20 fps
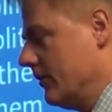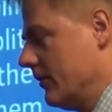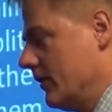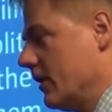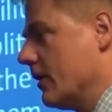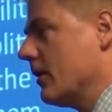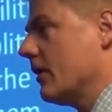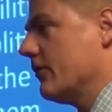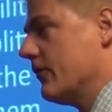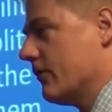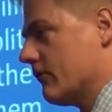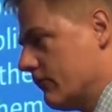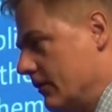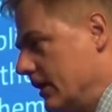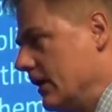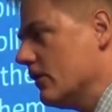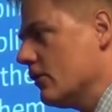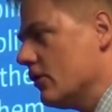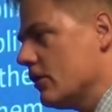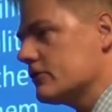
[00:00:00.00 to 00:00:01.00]
The
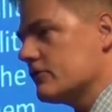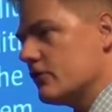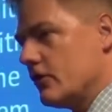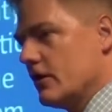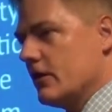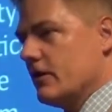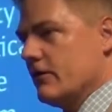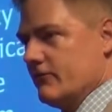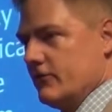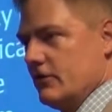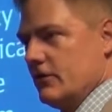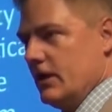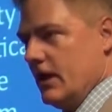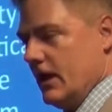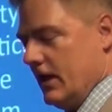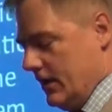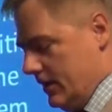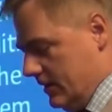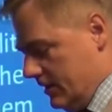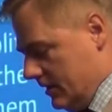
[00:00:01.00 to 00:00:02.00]
real alternative
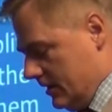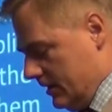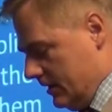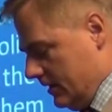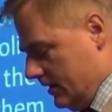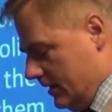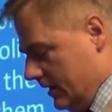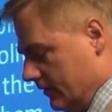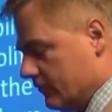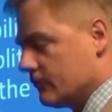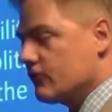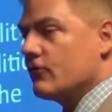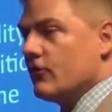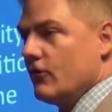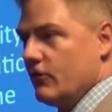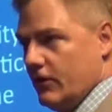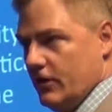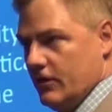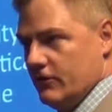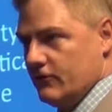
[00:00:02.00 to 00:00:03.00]
today is
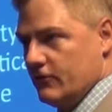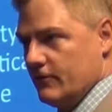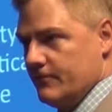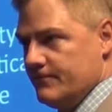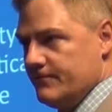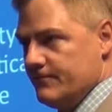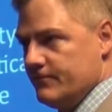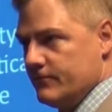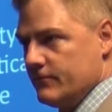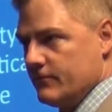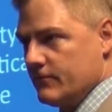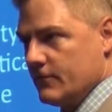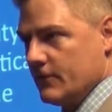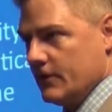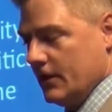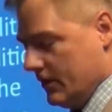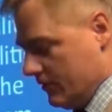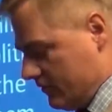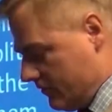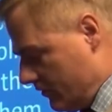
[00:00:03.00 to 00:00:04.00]
cronyism.
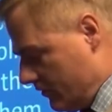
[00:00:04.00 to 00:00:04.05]
And